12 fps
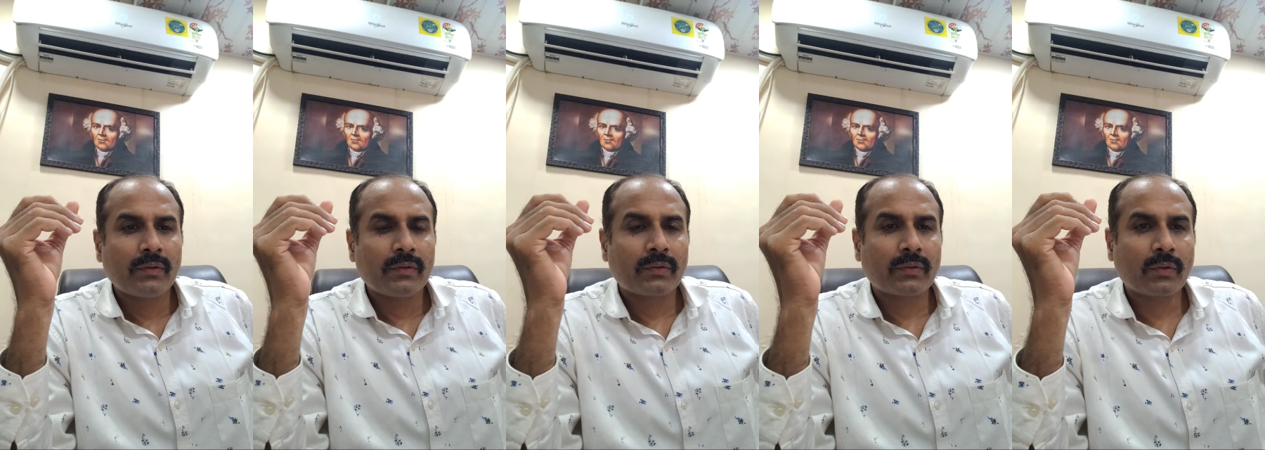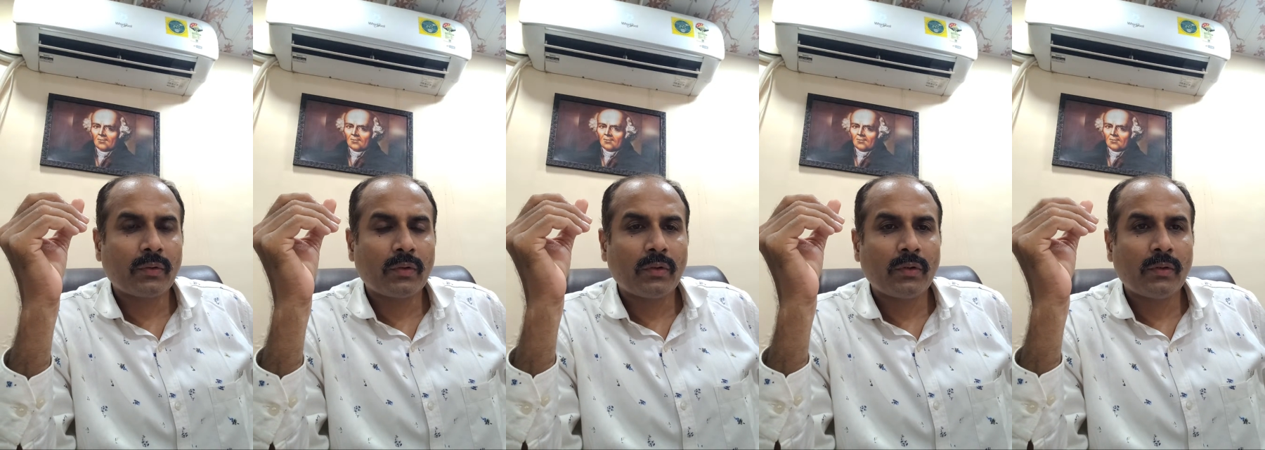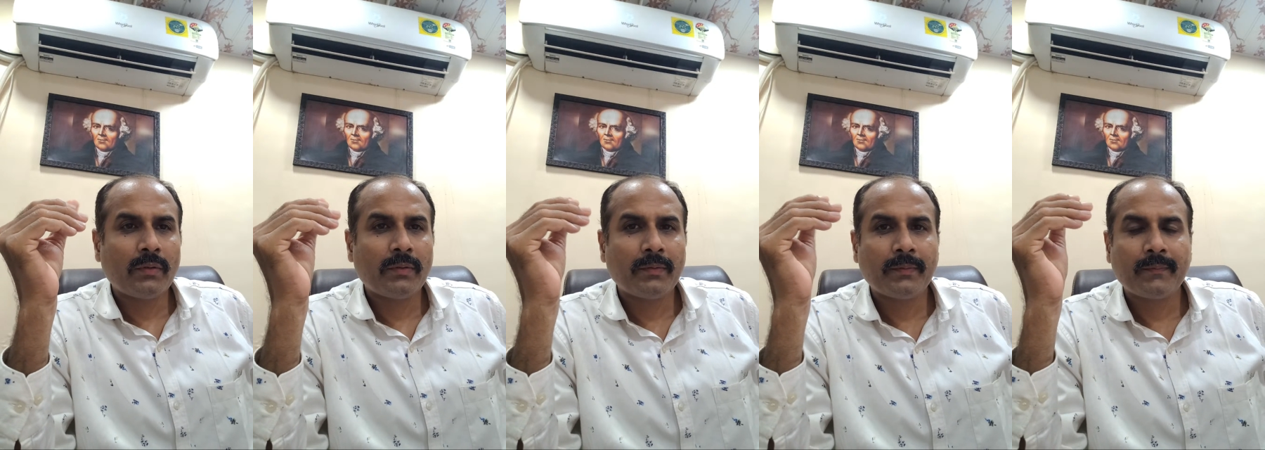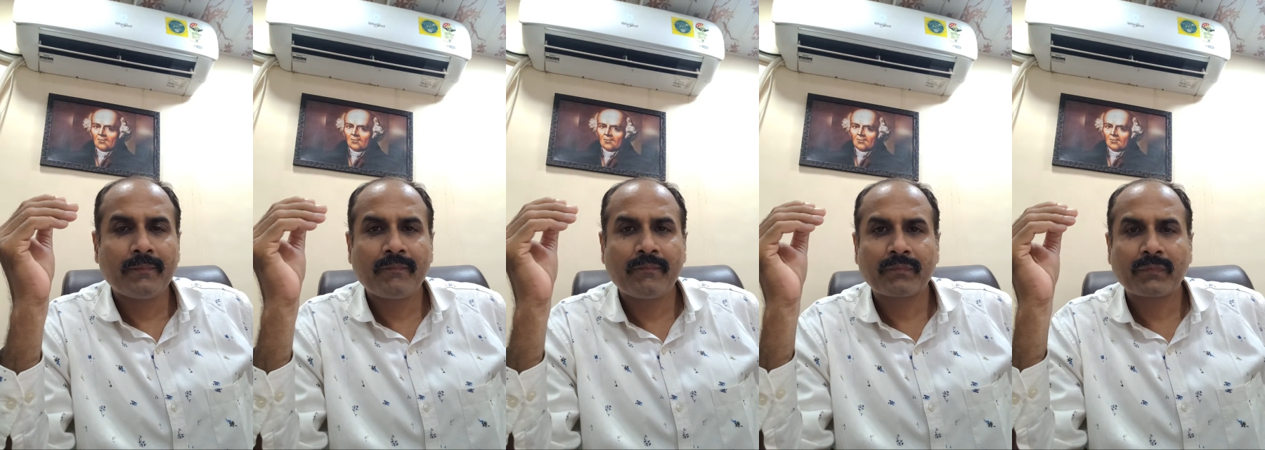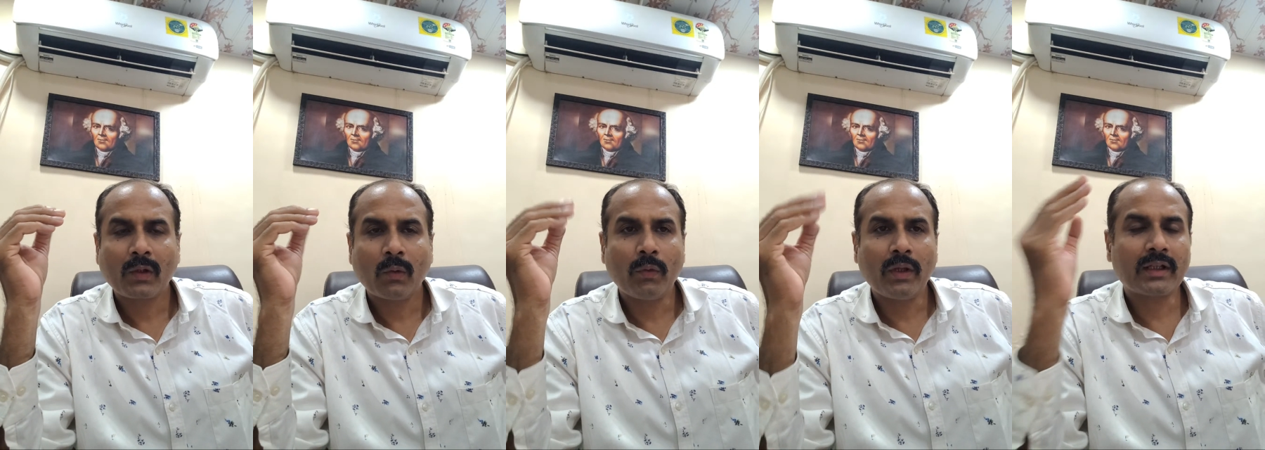So,
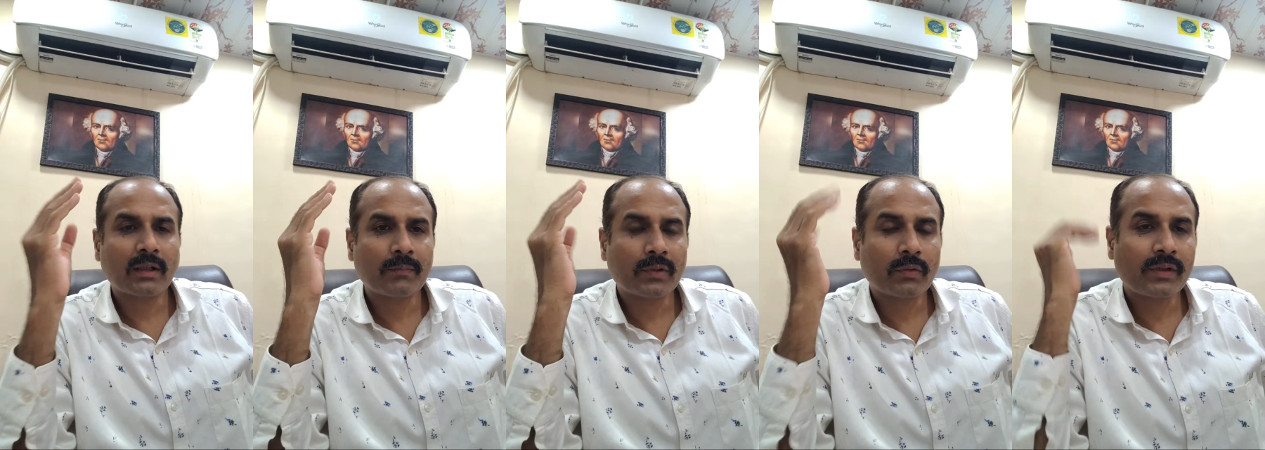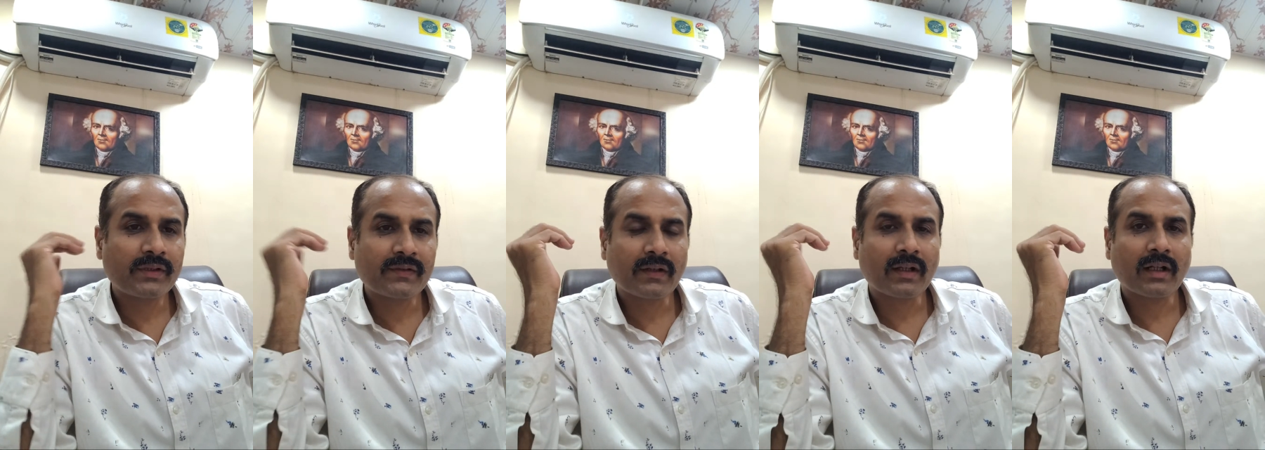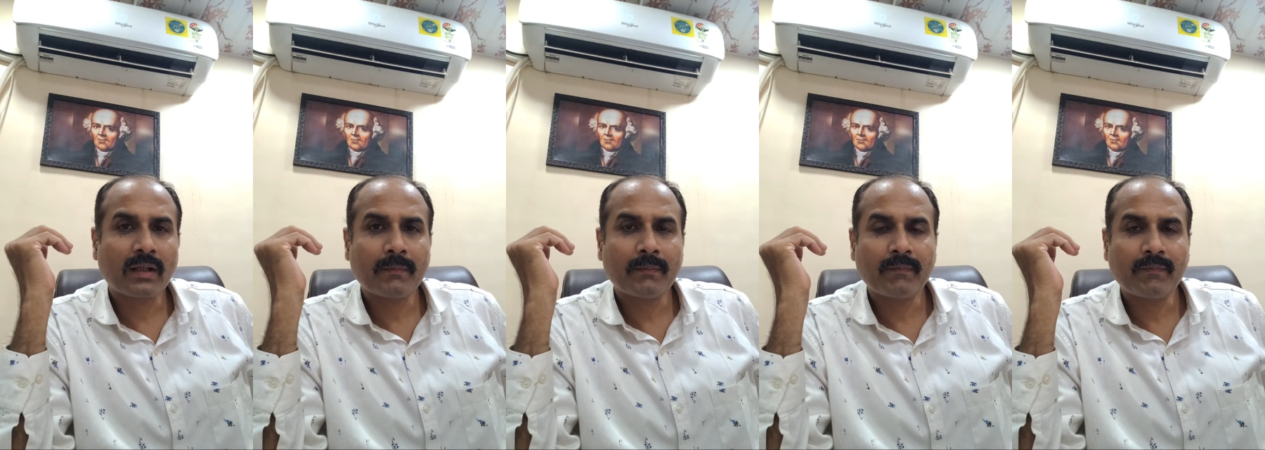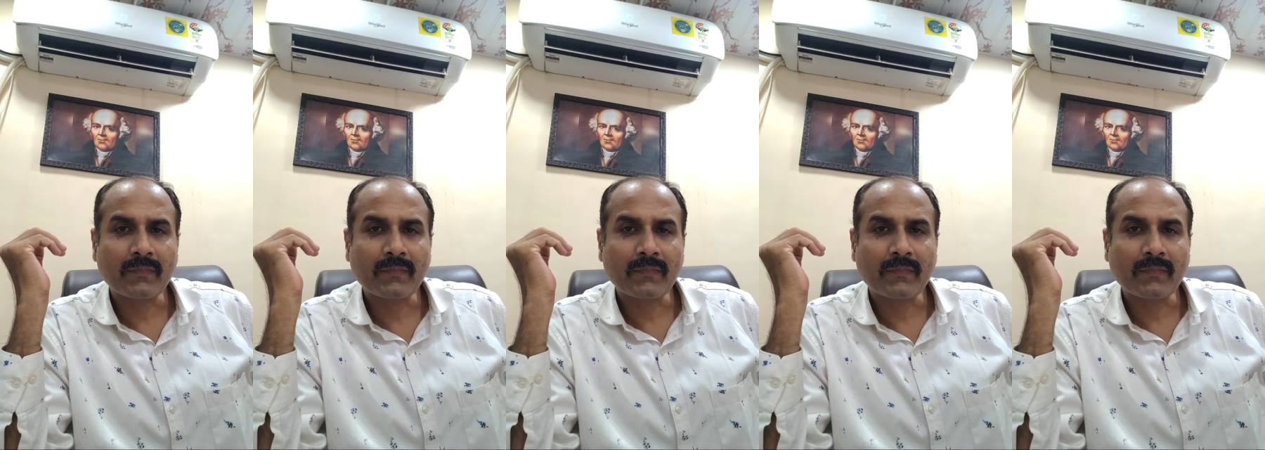welcome to Instagram